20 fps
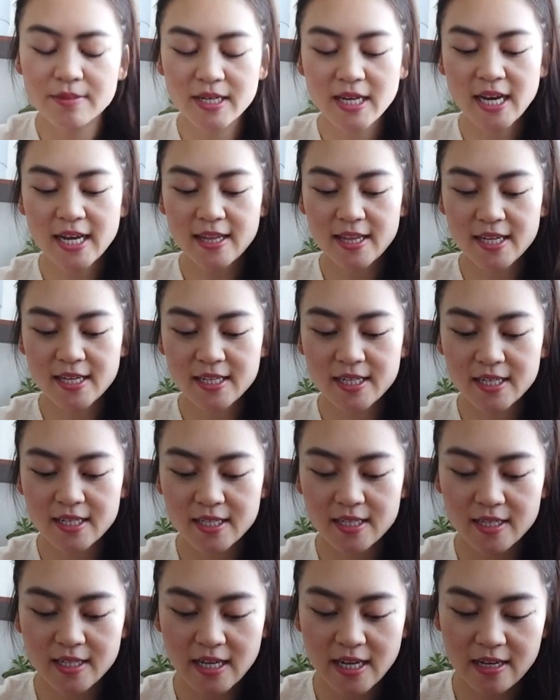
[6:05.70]
But I think
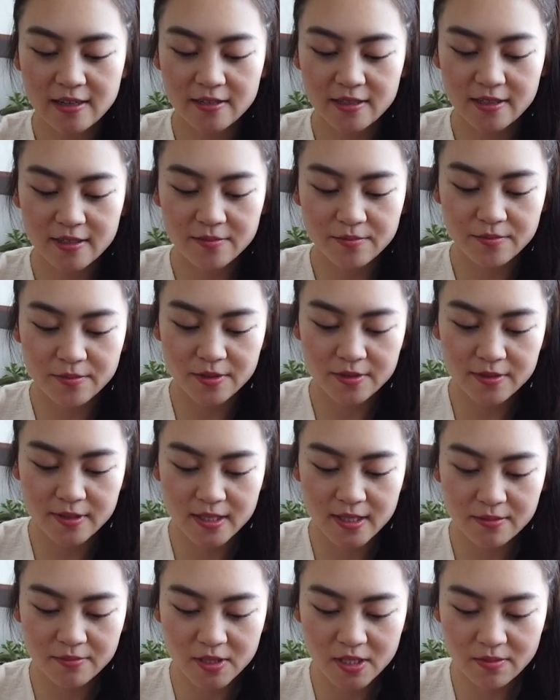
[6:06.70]

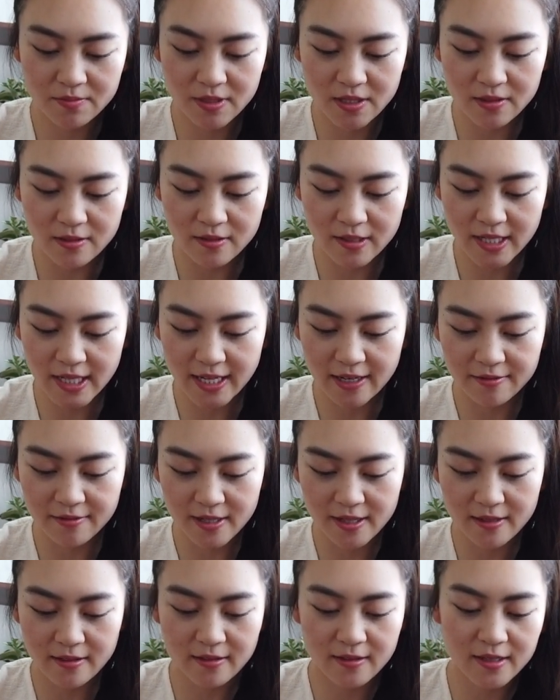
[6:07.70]
most of them should be okay
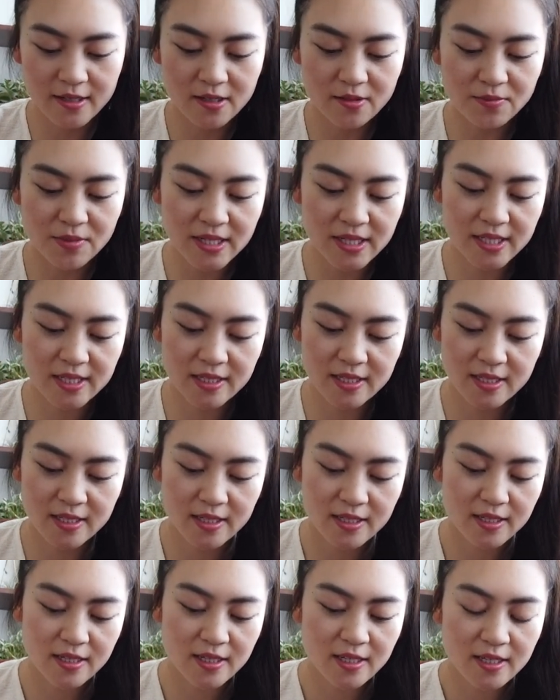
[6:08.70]
with a little bit
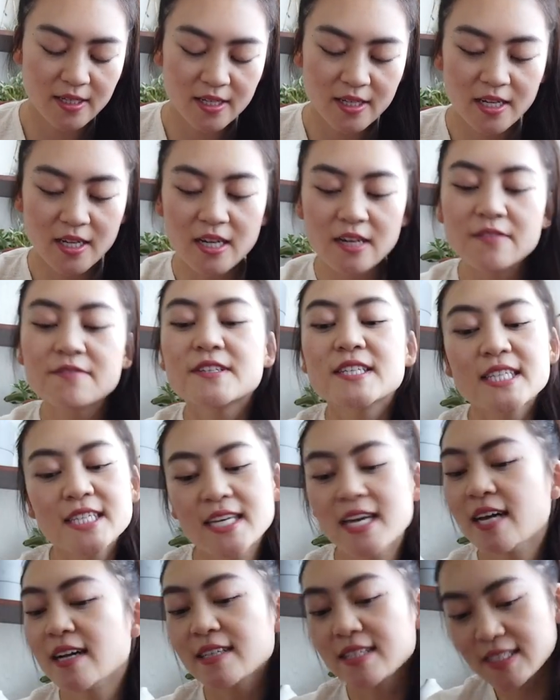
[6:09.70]
of
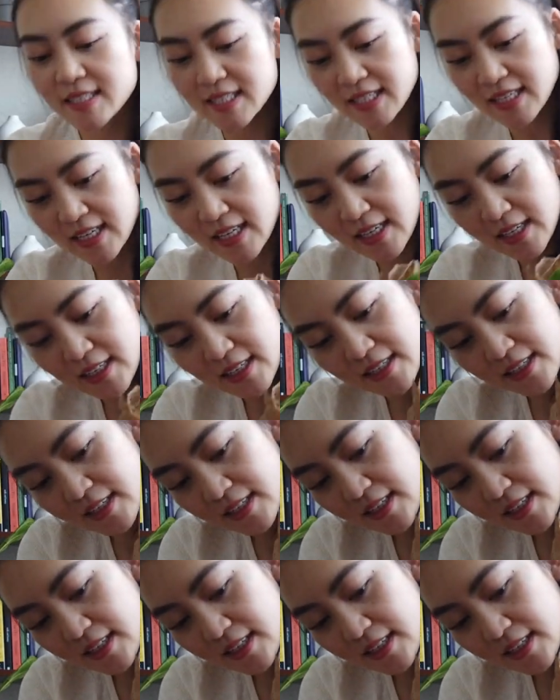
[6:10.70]
TLC.